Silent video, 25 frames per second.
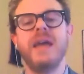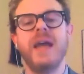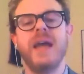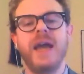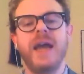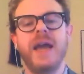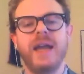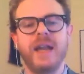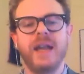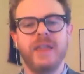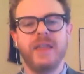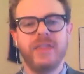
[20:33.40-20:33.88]

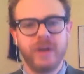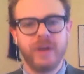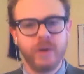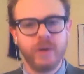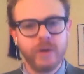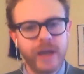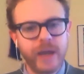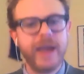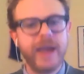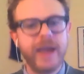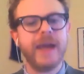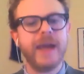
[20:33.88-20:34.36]
And I thought,
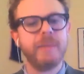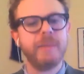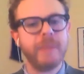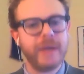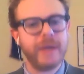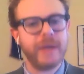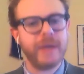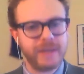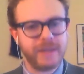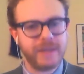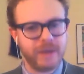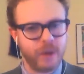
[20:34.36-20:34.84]
okay, I
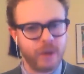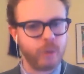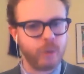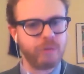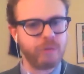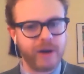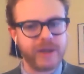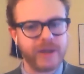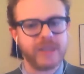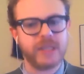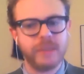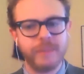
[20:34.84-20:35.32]
might know
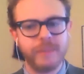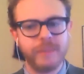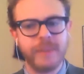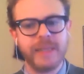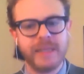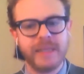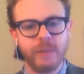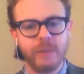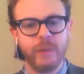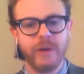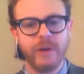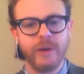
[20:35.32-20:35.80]
approximately
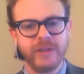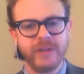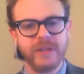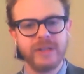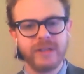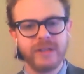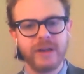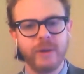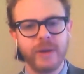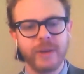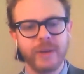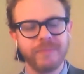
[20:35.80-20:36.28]
where this is
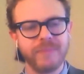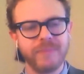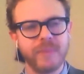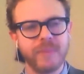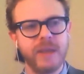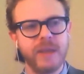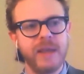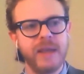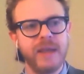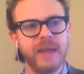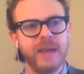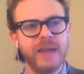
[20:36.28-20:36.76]
going.
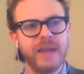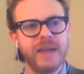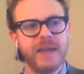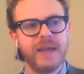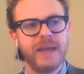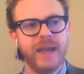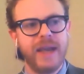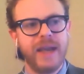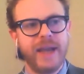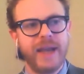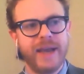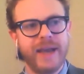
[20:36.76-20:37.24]

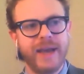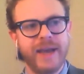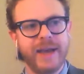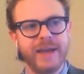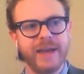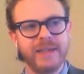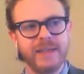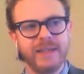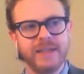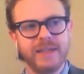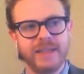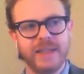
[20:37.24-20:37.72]

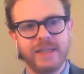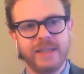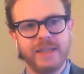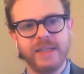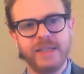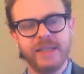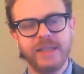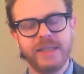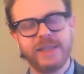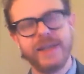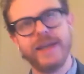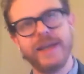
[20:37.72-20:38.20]
And then
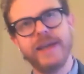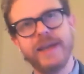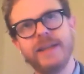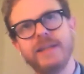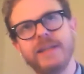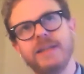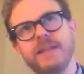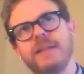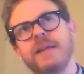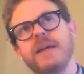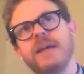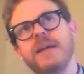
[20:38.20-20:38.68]
she
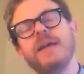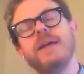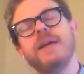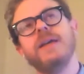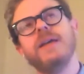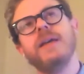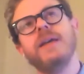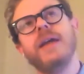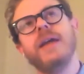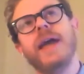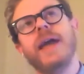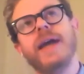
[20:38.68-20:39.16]
says,
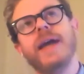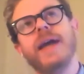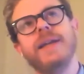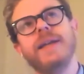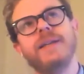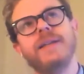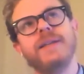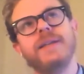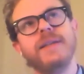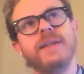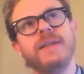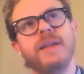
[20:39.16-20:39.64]

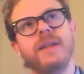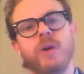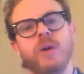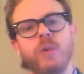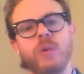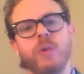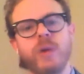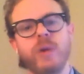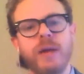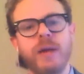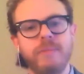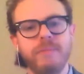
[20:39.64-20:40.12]
and you know,
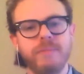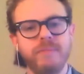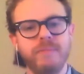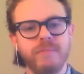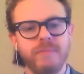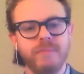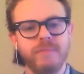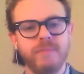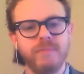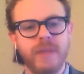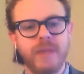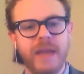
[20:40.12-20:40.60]
when I'm
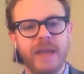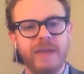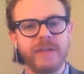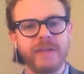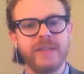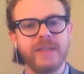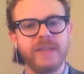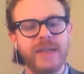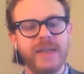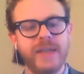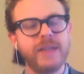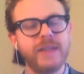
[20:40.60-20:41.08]
having
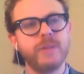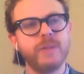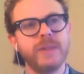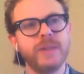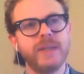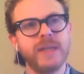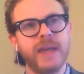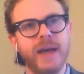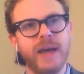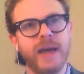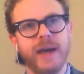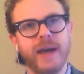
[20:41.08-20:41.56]
sex with a
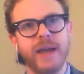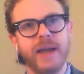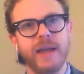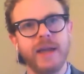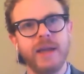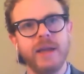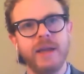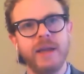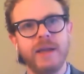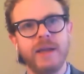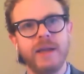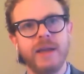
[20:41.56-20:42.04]
guy
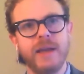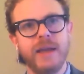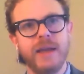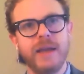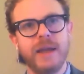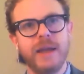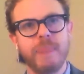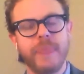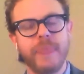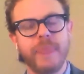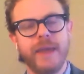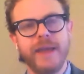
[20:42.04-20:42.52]

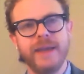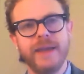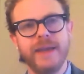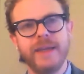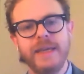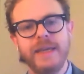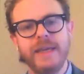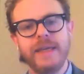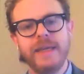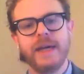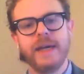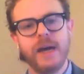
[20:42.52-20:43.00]
and
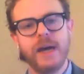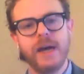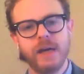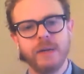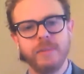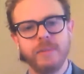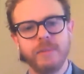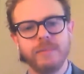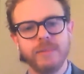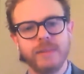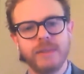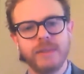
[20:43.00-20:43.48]
he
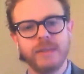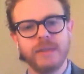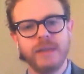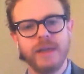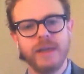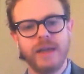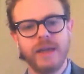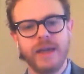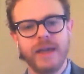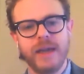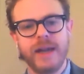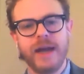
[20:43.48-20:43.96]
comes
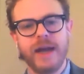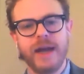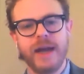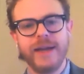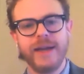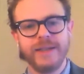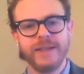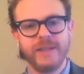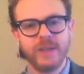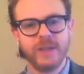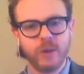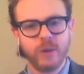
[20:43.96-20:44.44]
and I
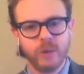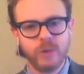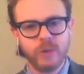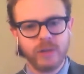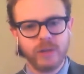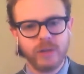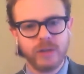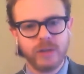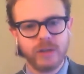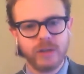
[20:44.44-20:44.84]
don't,